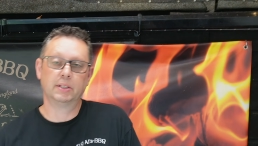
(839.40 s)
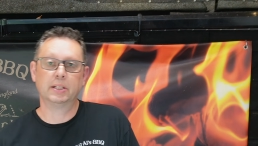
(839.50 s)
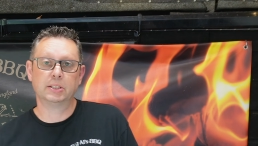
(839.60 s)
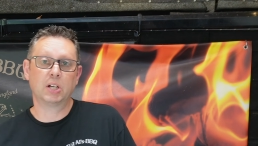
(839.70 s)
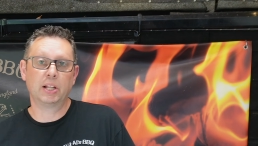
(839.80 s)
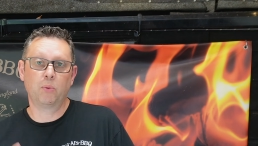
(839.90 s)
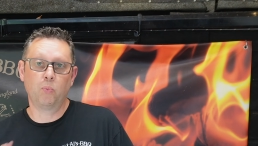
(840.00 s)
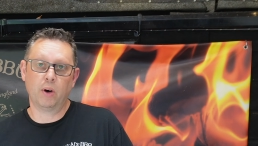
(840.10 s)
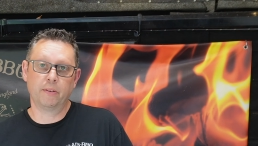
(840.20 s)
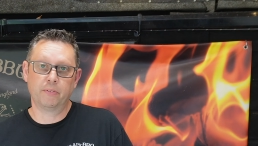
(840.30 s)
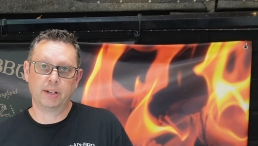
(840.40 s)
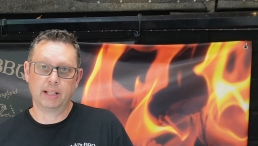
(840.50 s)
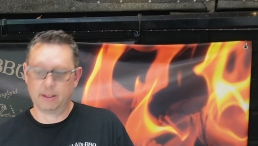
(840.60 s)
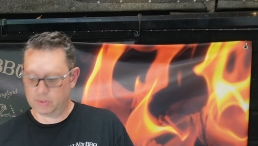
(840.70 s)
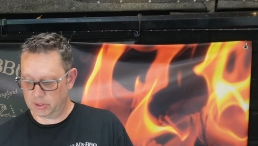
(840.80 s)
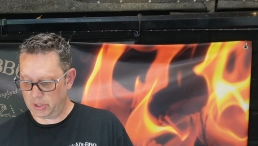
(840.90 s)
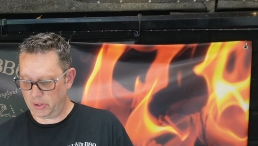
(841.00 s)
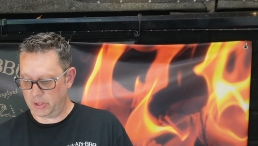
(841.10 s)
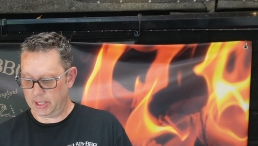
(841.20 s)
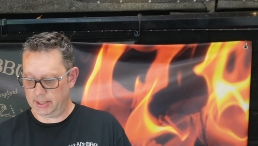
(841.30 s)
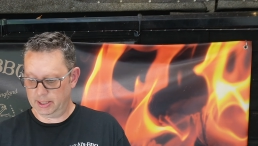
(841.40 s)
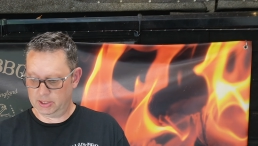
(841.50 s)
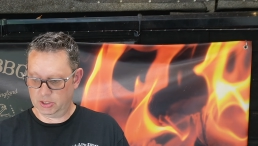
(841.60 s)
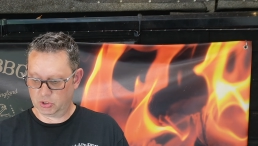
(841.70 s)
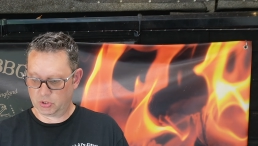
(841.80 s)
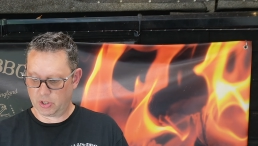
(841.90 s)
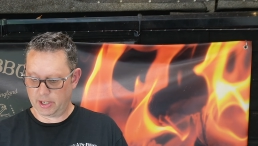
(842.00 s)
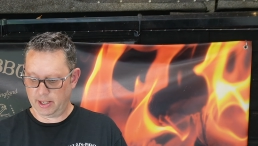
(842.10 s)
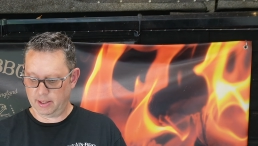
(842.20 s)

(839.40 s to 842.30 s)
There's only one thing left to do, and this is try it.